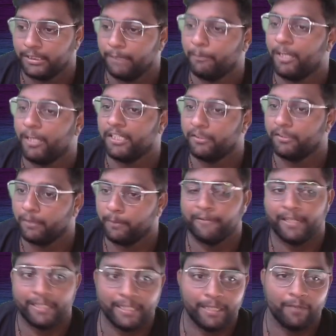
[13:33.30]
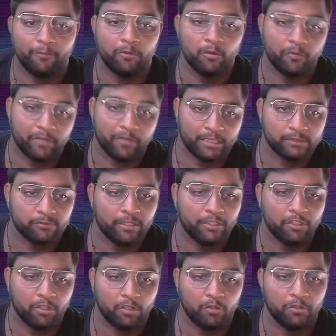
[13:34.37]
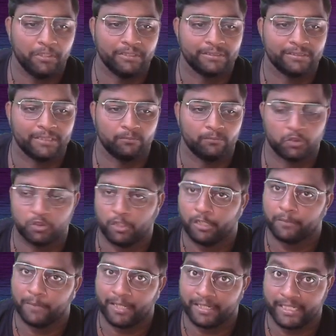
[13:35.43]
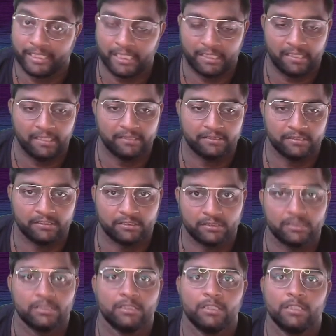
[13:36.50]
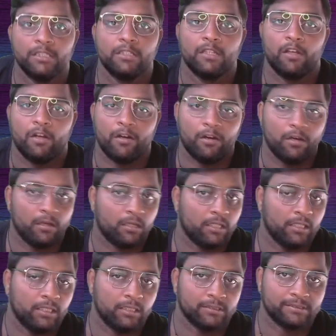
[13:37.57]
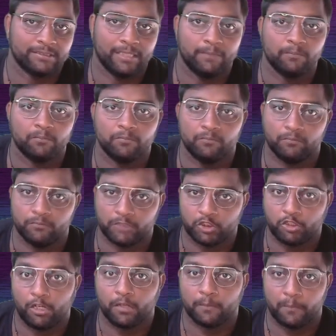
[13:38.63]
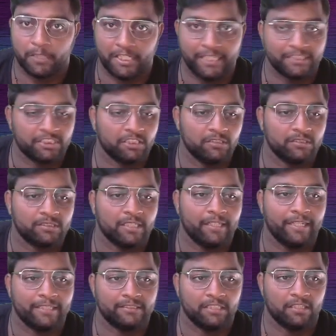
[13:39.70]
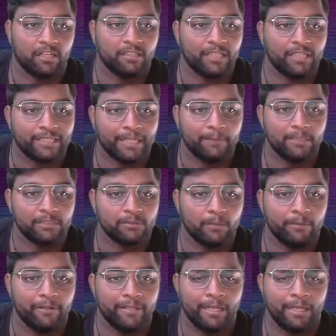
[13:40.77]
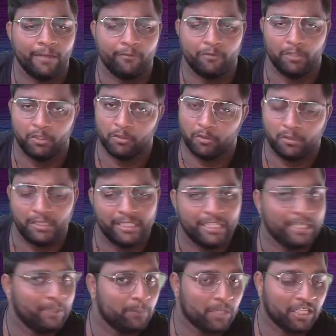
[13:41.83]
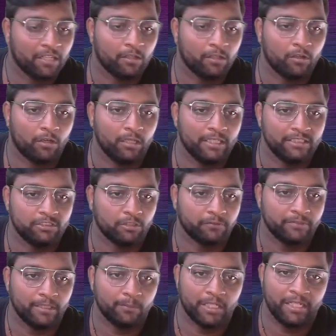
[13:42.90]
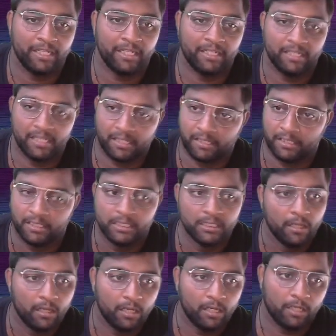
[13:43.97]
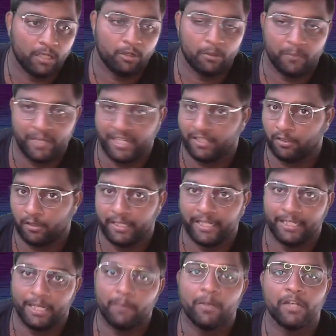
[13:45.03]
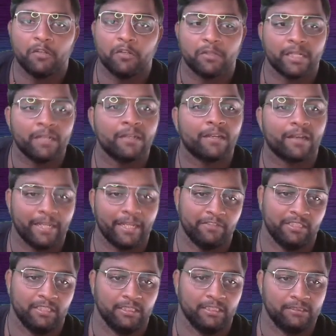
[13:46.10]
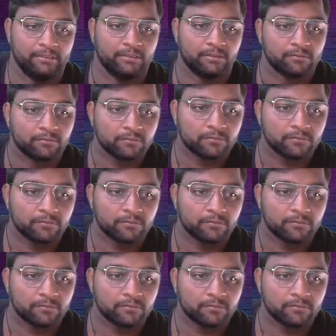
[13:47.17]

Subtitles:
But it will be very helpful for us when you are doing some stock market analysis or some stock predictions and etc. That time this will be very helpful. You don't need any prior knowledge of that particular domain or data, but you can try with this.